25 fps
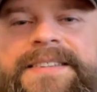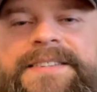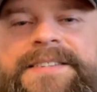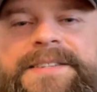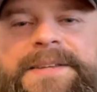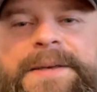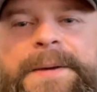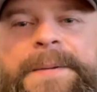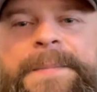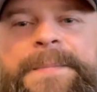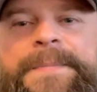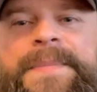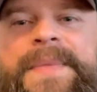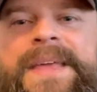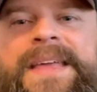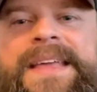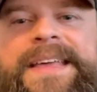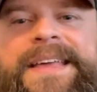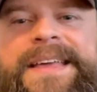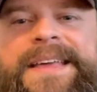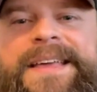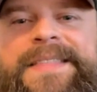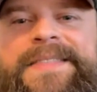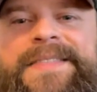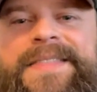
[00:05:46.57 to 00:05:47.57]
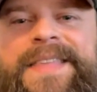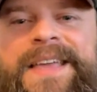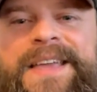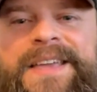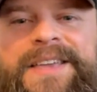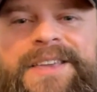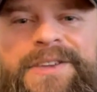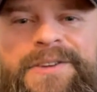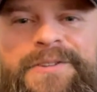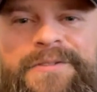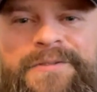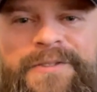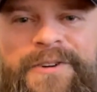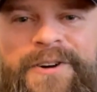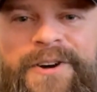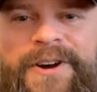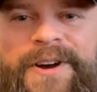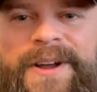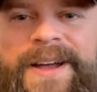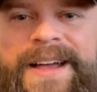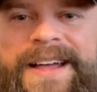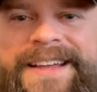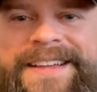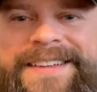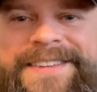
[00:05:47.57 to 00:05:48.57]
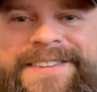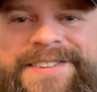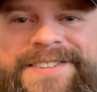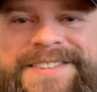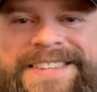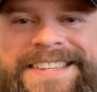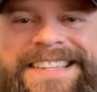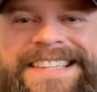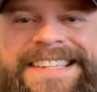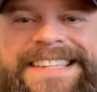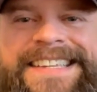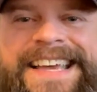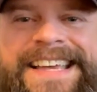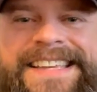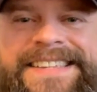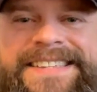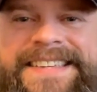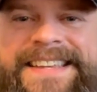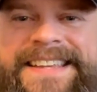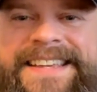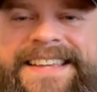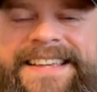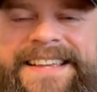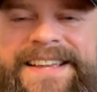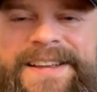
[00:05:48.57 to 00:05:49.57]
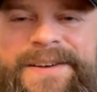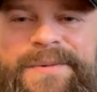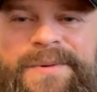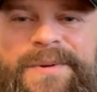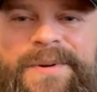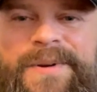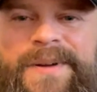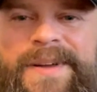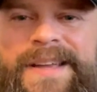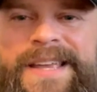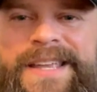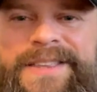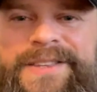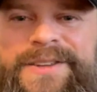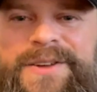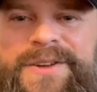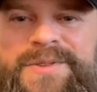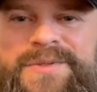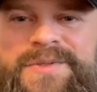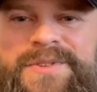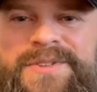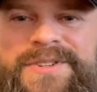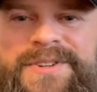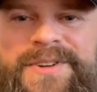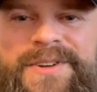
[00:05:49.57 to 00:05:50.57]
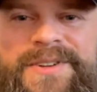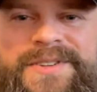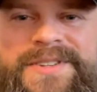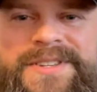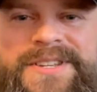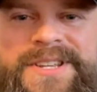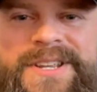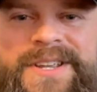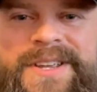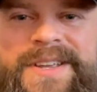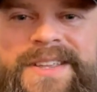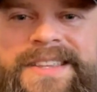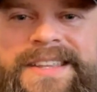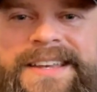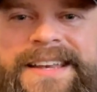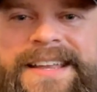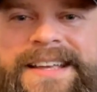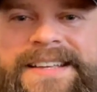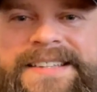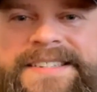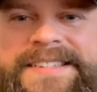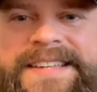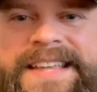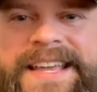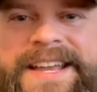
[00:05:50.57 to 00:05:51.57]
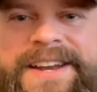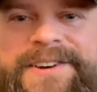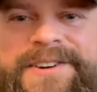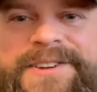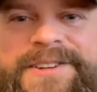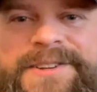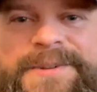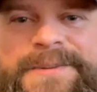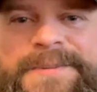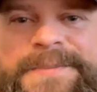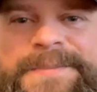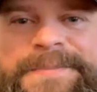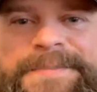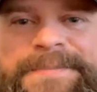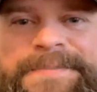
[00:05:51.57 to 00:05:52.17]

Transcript: So thank you for using the testing, and we'll get those results to you in the next day or two.